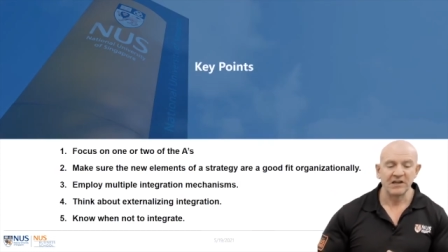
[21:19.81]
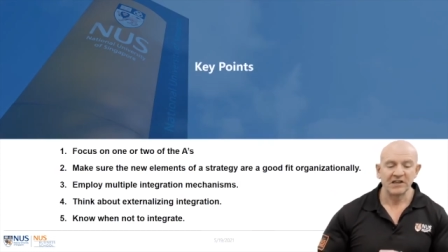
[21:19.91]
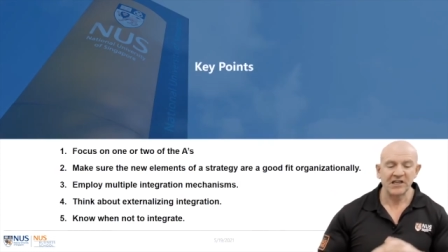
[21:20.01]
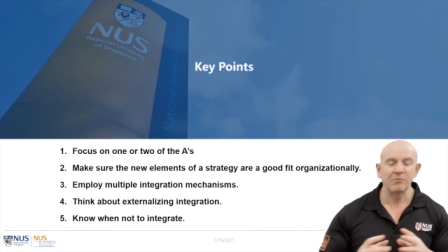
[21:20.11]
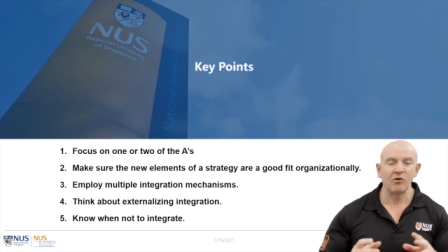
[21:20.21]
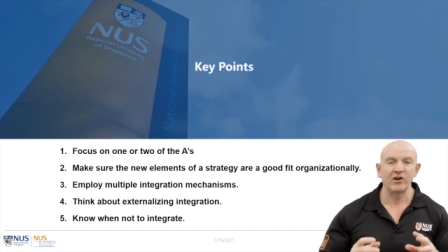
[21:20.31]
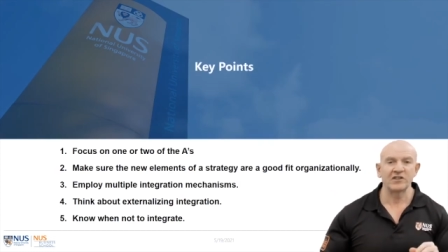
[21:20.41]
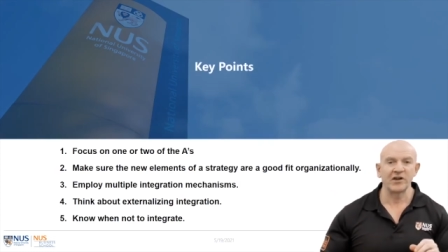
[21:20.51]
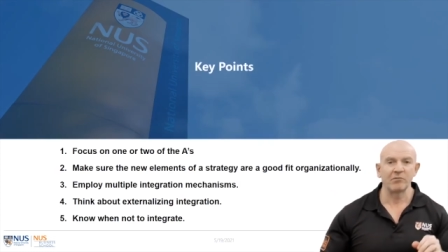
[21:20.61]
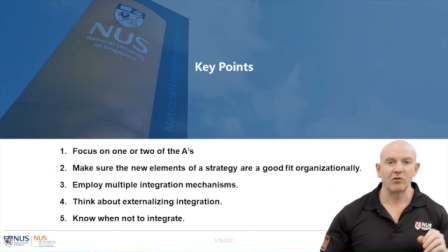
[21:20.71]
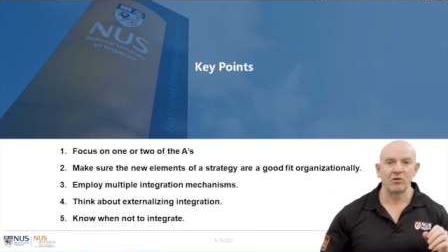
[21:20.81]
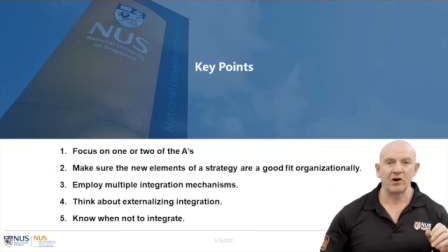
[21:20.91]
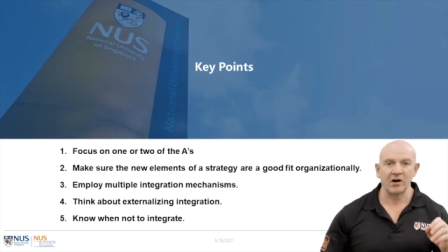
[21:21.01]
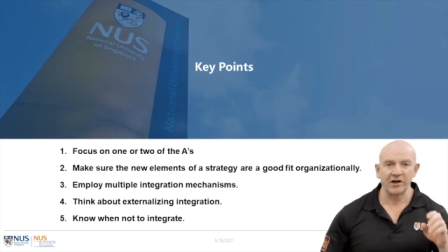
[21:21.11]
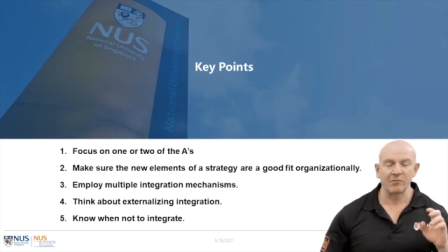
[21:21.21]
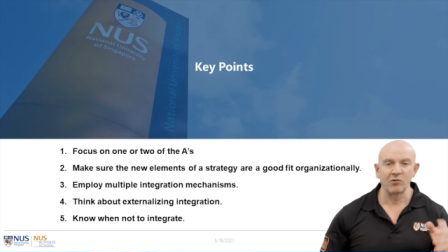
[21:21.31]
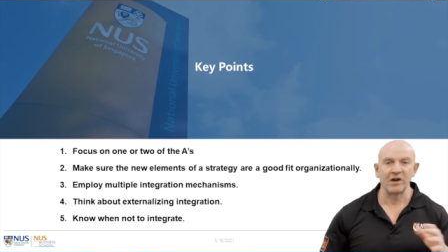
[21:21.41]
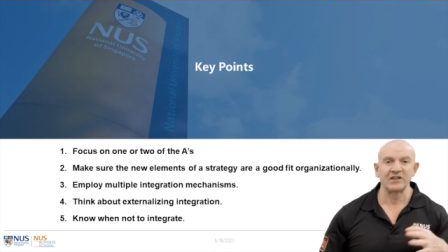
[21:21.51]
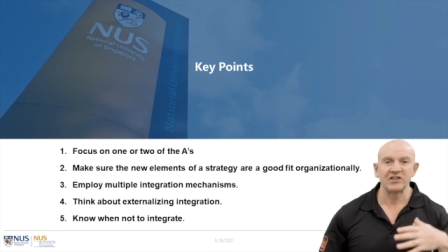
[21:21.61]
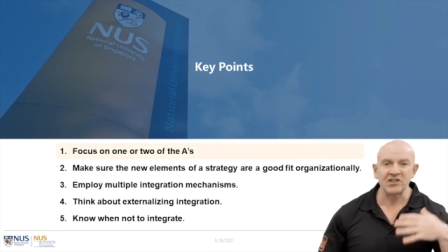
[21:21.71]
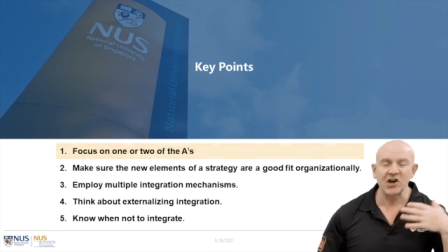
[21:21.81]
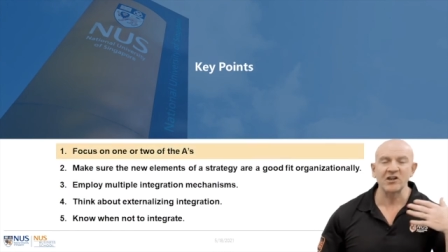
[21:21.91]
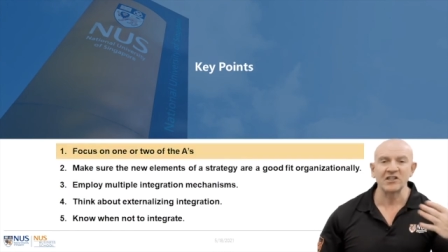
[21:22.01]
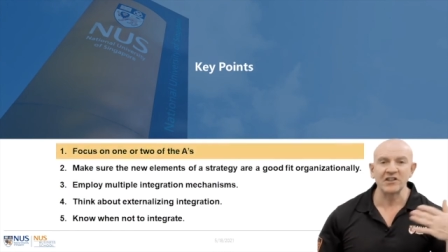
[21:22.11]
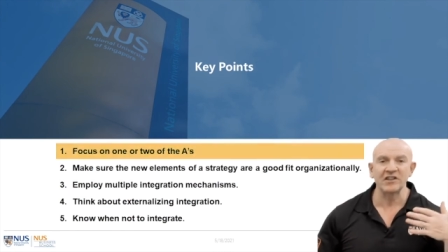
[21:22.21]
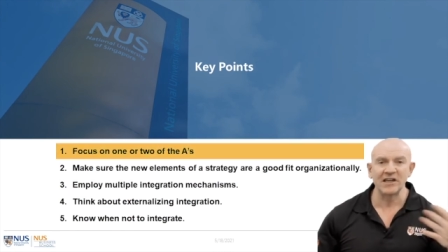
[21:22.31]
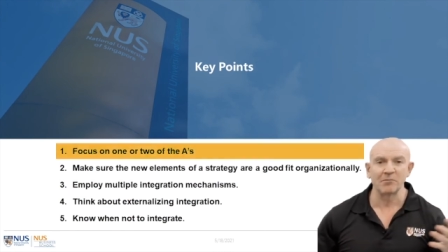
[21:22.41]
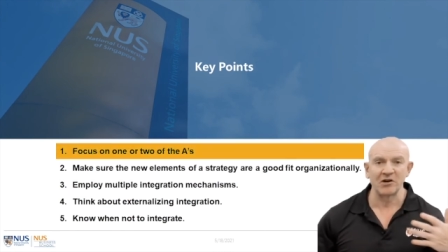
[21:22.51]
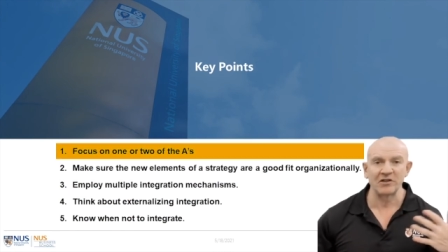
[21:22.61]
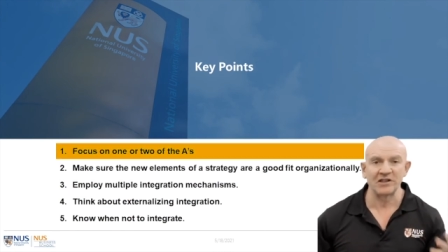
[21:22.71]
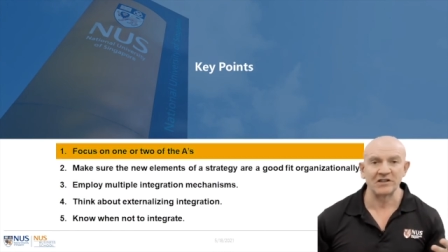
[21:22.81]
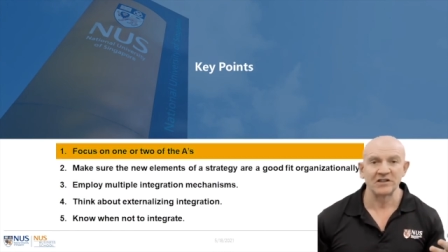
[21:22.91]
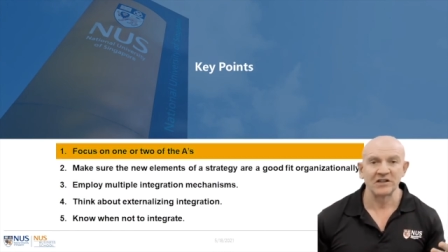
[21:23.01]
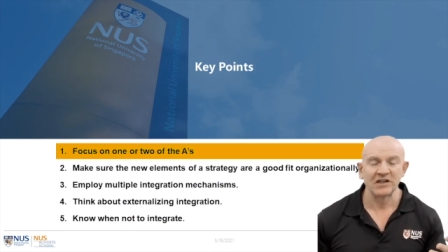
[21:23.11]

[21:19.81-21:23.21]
Key points are number one, start to think about these.